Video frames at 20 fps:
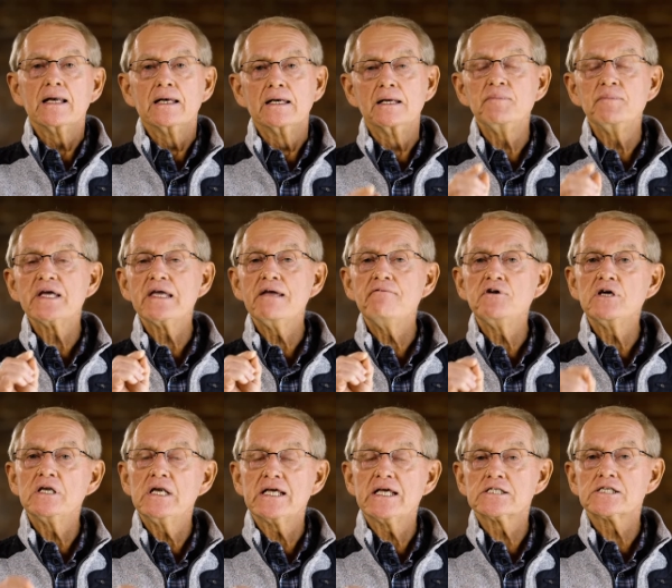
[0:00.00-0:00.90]
Let me give you
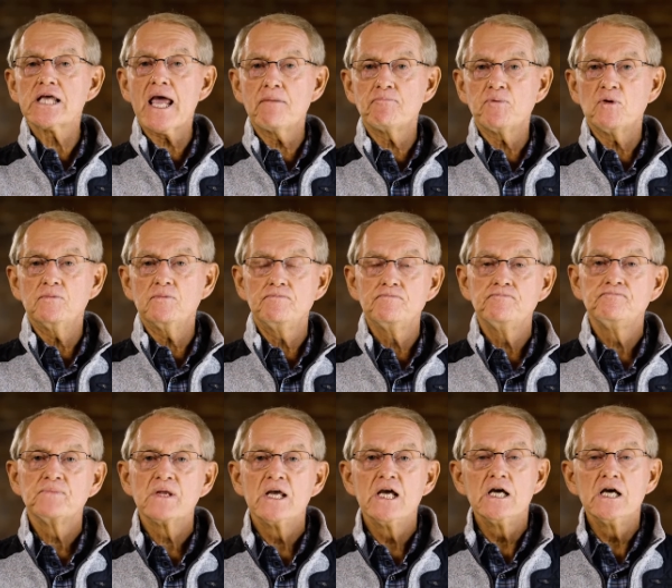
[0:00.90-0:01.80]
an example.
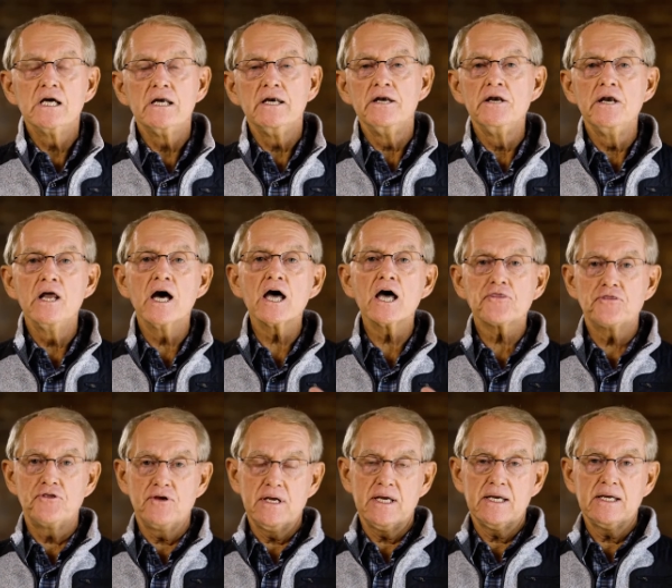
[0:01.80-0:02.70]

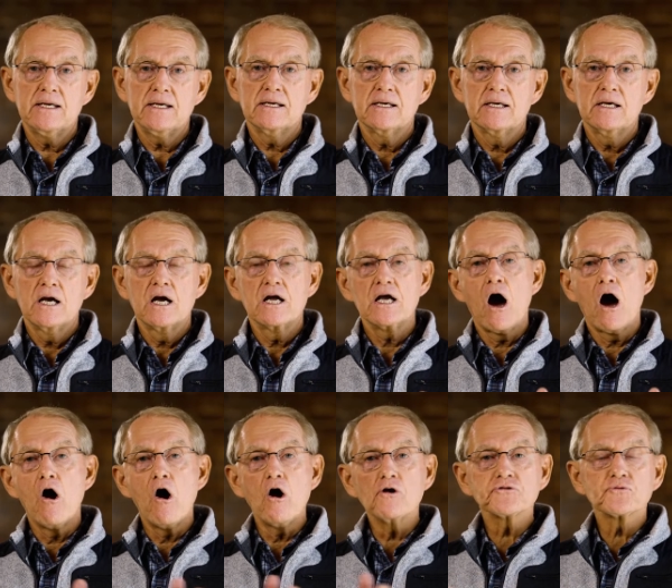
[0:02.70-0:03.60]
Nothing,
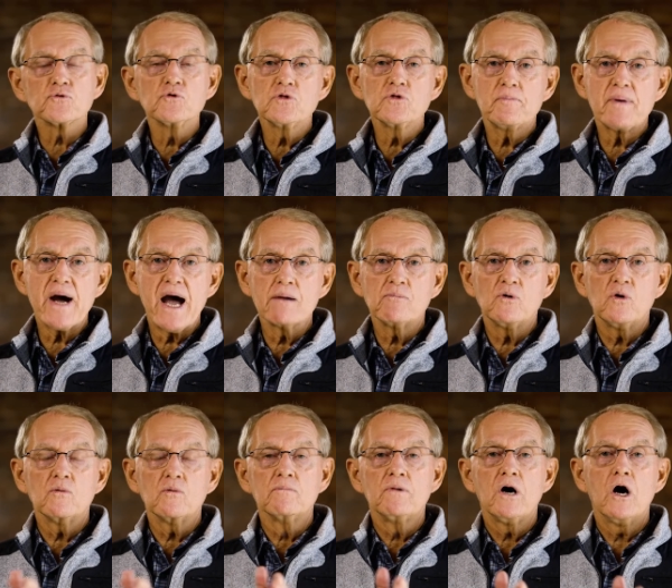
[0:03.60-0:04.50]
all through the Bible,
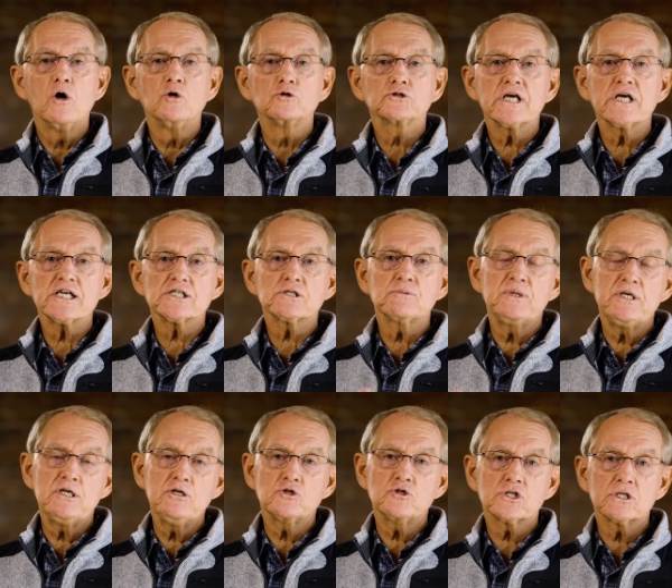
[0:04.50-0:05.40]
Old Testament,
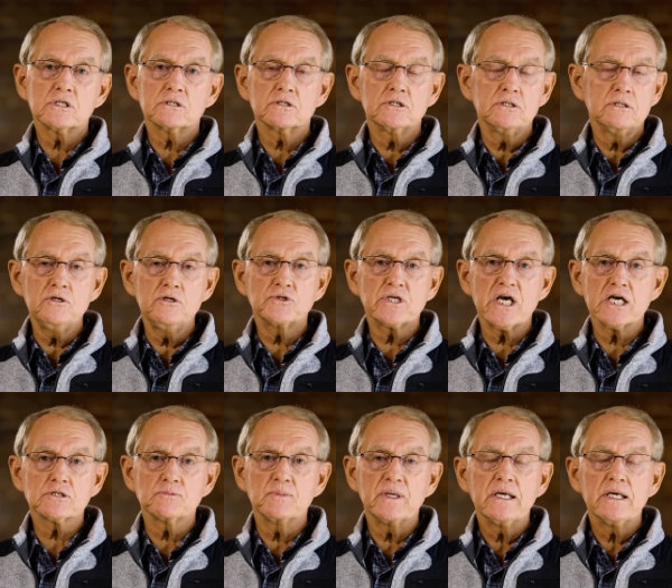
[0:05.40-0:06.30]
New, New
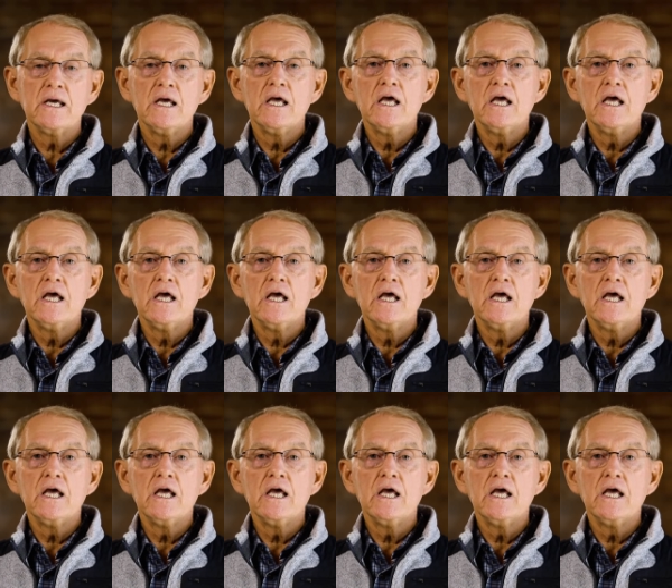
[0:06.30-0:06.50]
Testament,